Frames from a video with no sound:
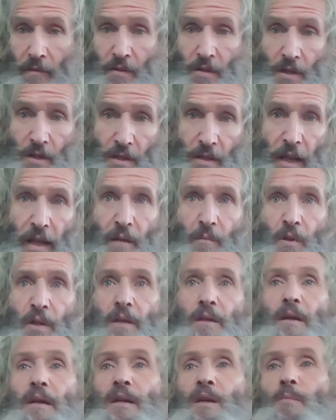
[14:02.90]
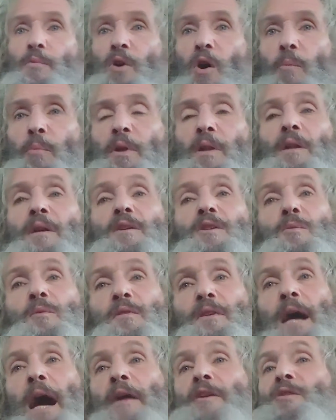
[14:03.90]
sustainably and appropriately. So we've
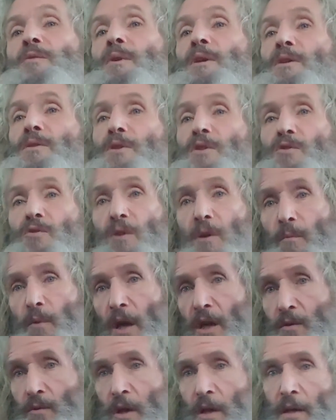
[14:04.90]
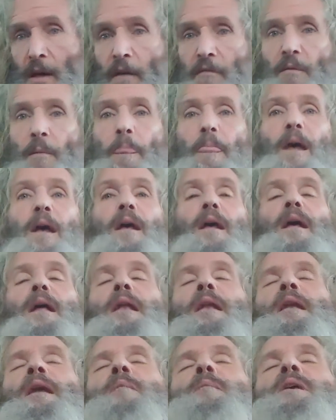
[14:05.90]
got to reduce stormwater runoff.
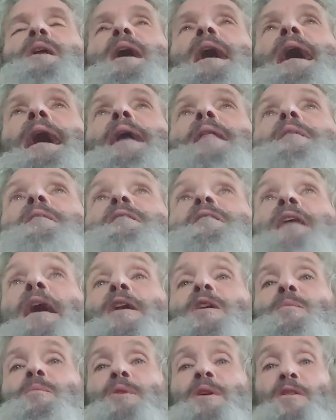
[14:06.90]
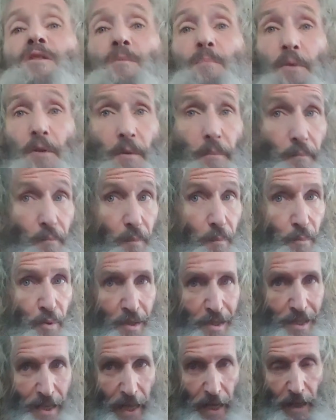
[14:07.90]
Number 9, the final principle,
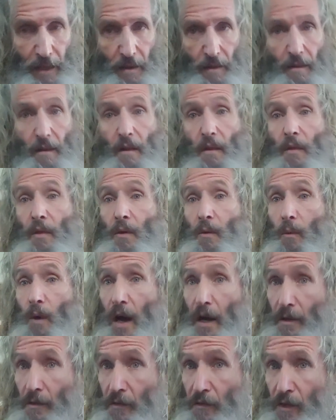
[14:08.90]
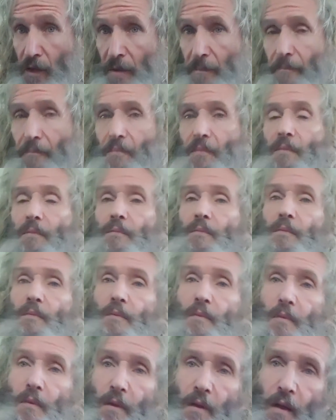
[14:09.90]
protect the waterfront.
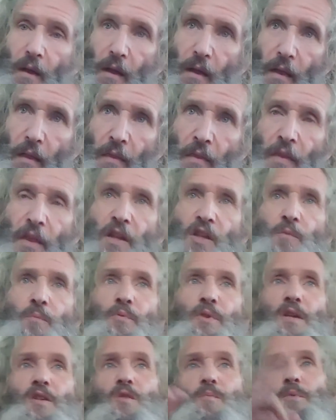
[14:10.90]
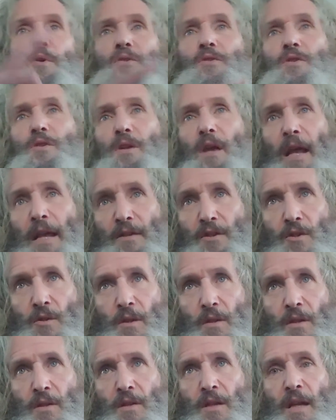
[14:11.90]
These principles, as you
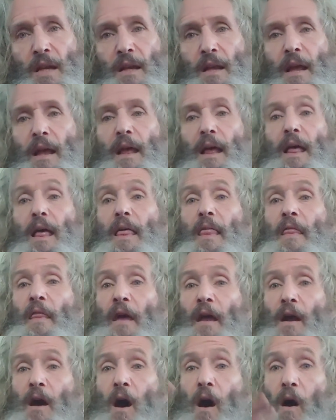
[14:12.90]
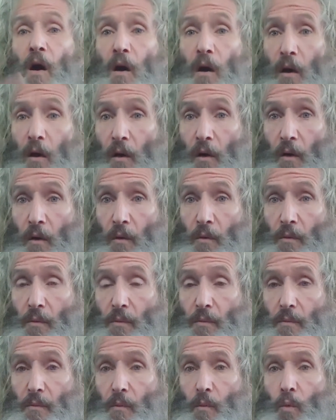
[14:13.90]
can see, they all
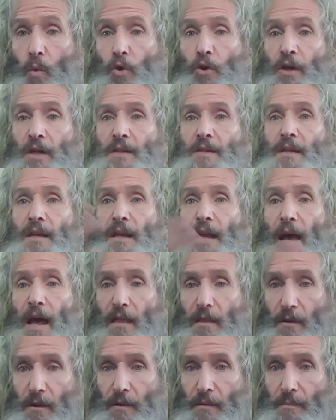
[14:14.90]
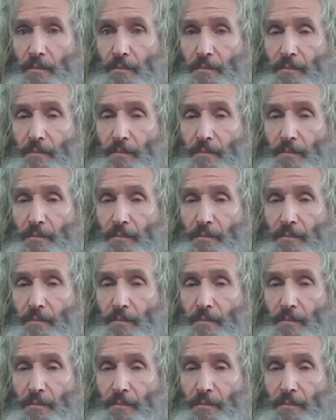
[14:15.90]
work together.